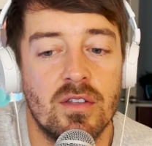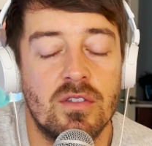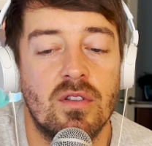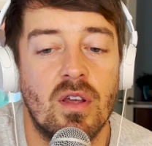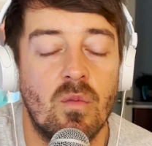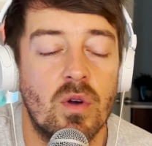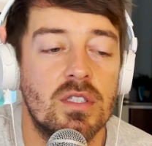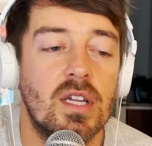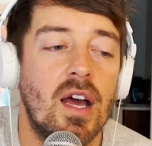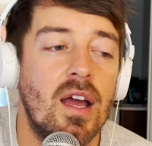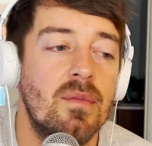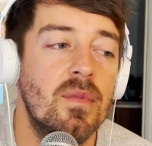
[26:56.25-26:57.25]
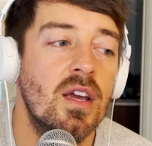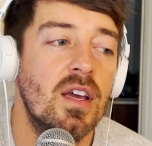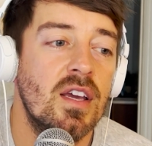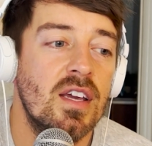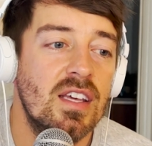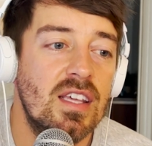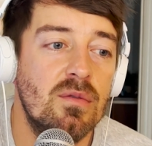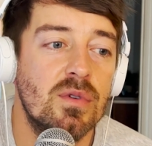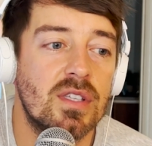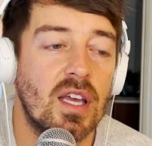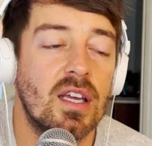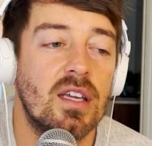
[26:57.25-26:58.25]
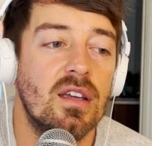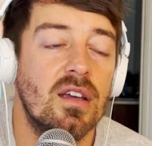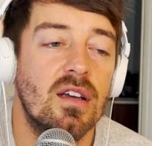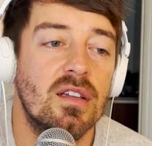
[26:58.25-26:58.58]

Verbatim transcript: So then one time he was like,